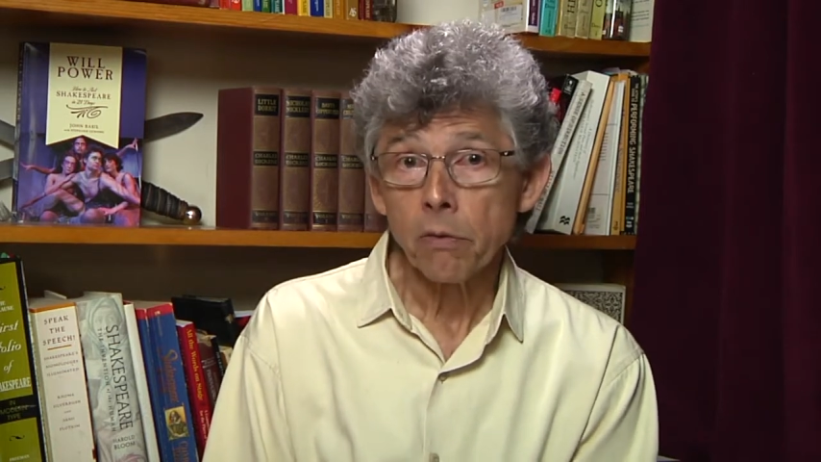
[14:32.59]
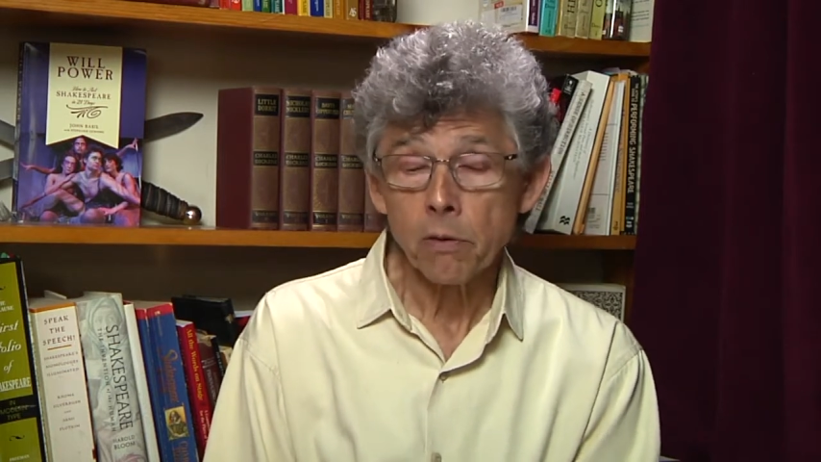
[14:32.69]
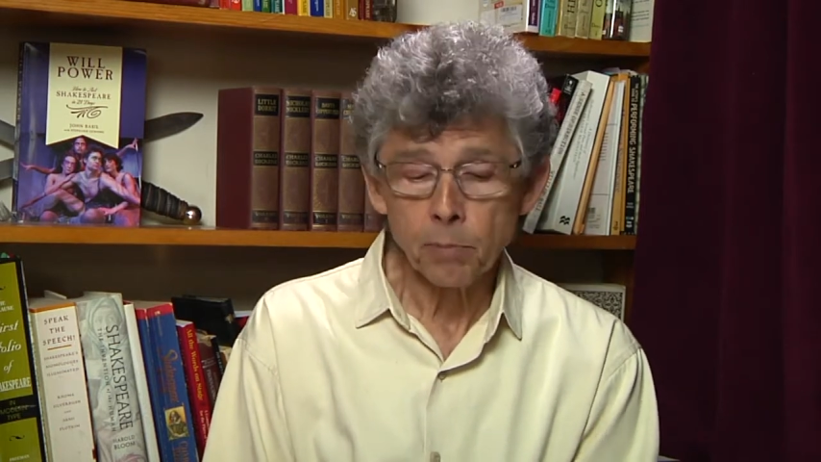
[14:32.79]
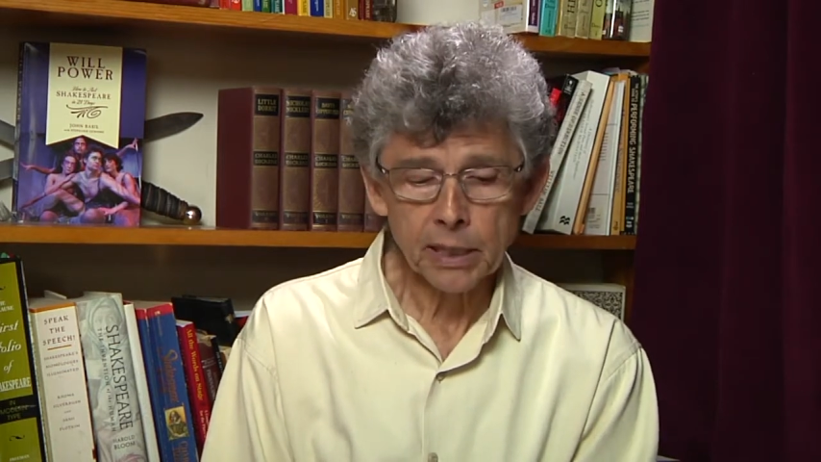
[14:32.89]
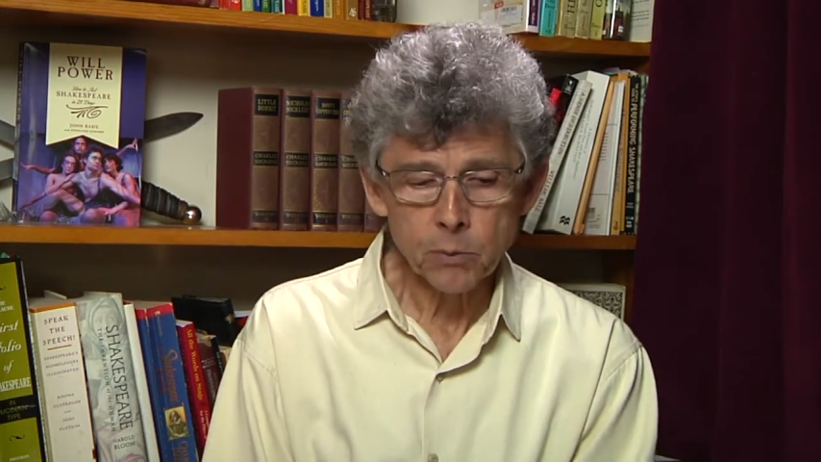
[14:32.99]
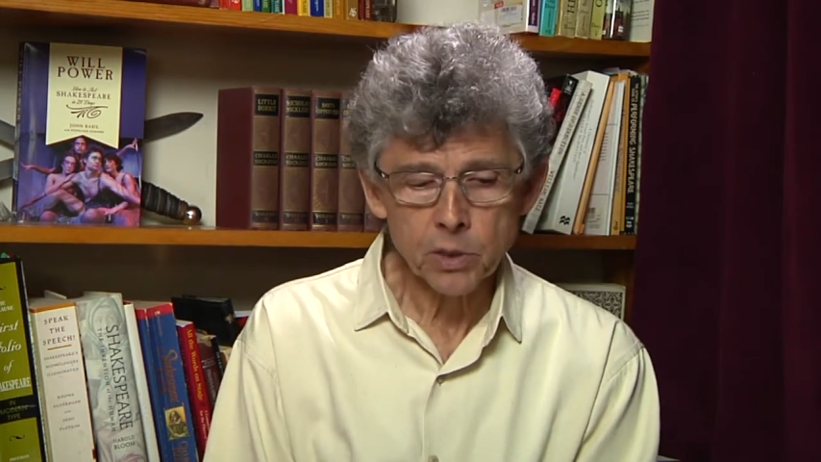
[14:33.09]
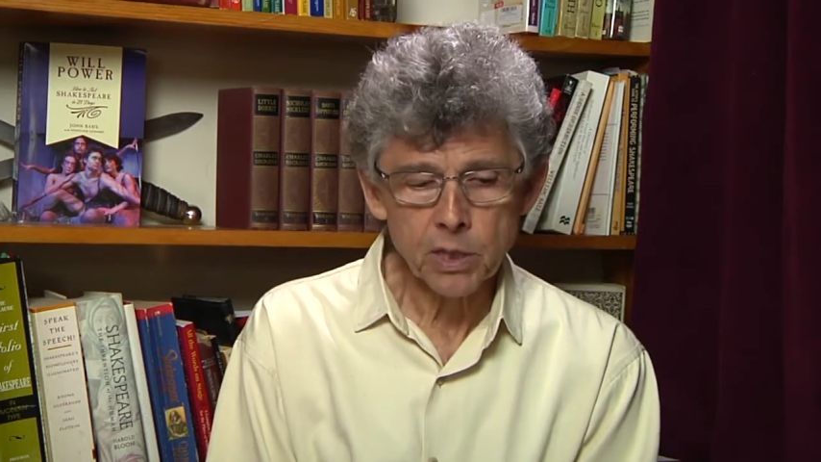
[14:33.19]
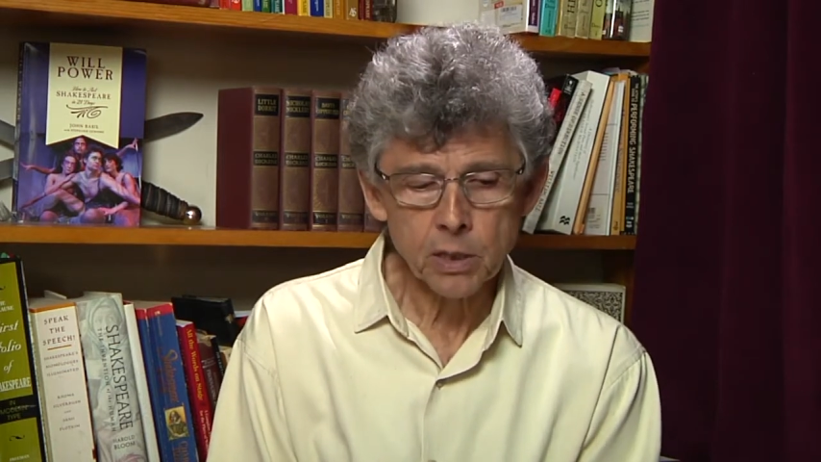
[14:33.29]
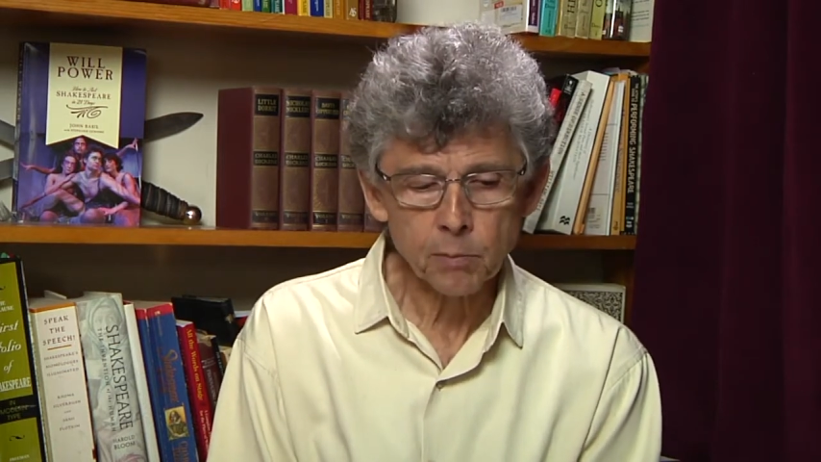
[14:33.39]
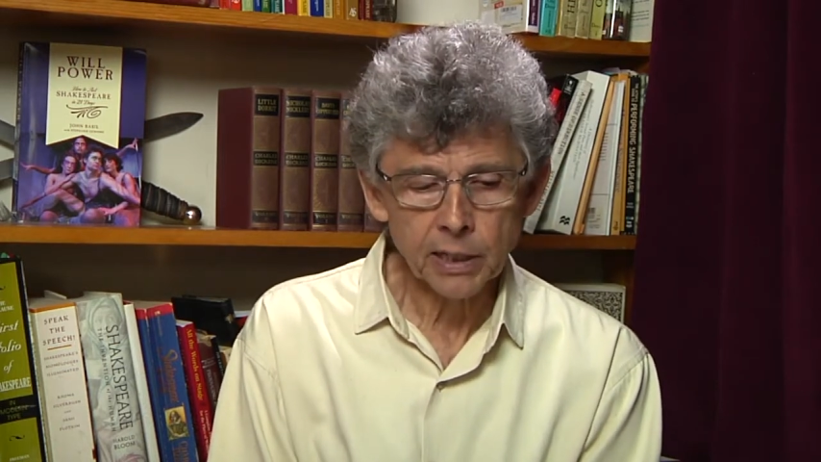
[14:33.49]
the play
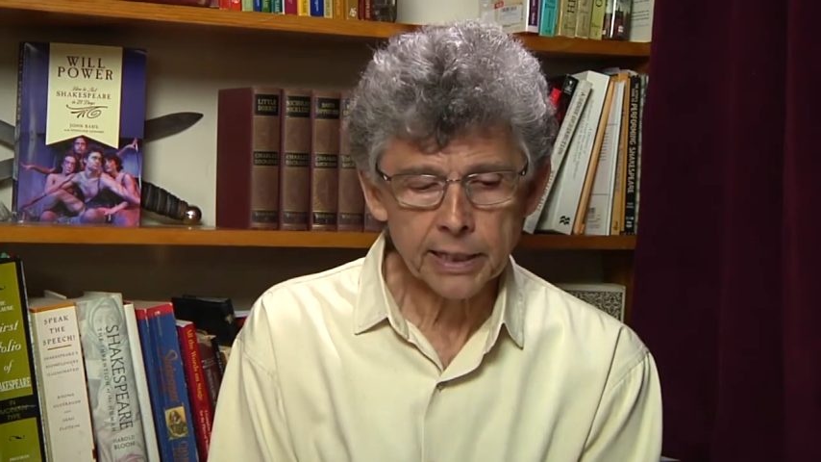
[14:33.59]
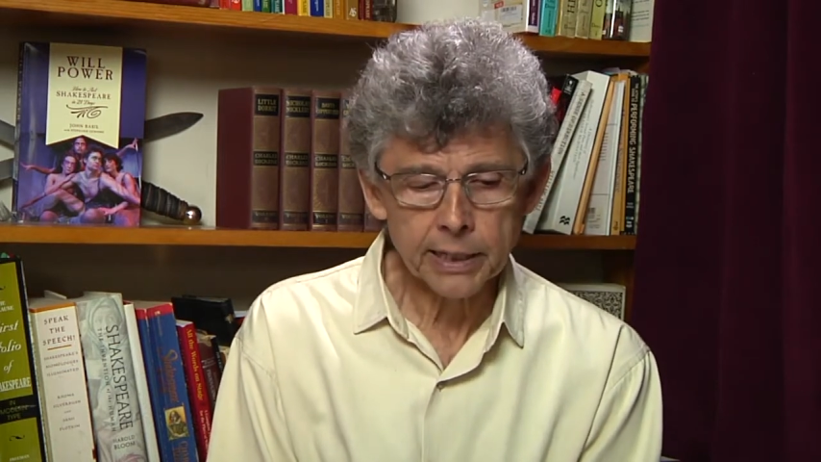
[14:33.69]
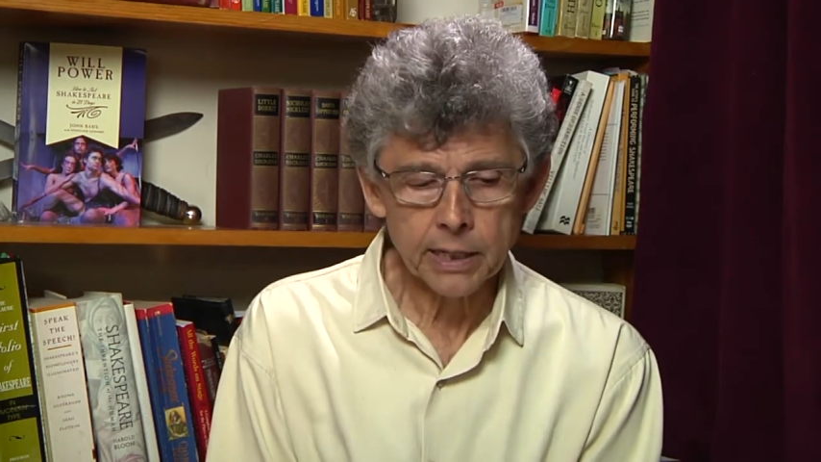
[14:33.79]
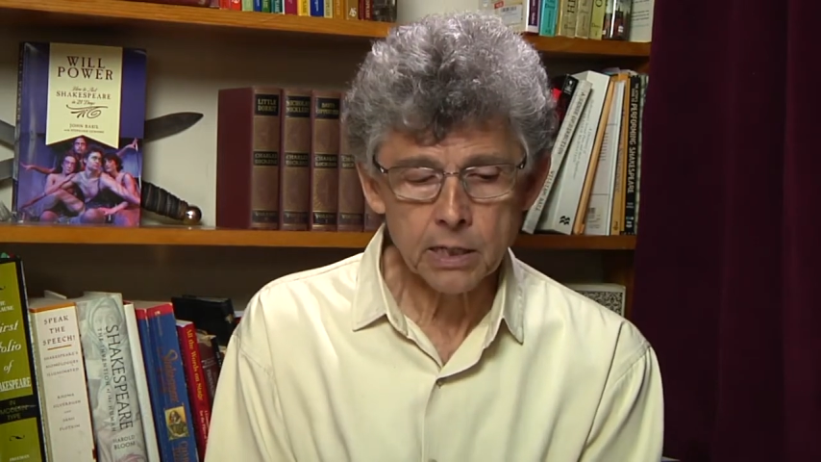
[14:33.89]
within the play